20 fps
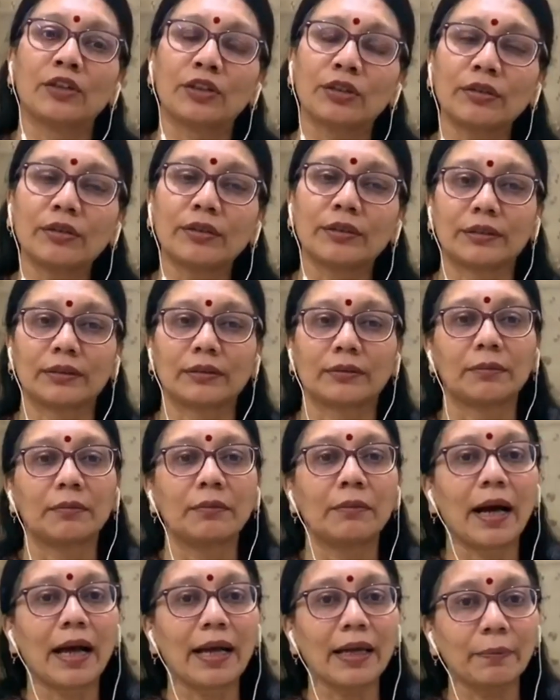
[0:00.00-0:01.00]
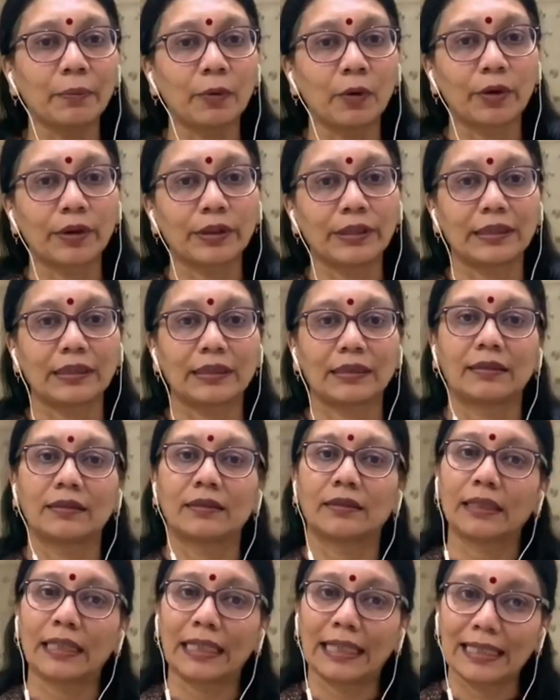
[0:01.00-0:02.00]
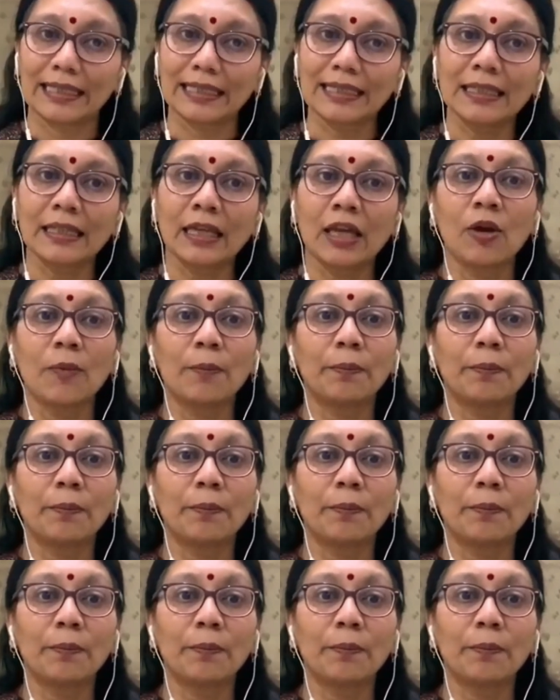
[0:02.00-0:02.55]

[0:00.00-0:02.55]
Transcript: Third, my point is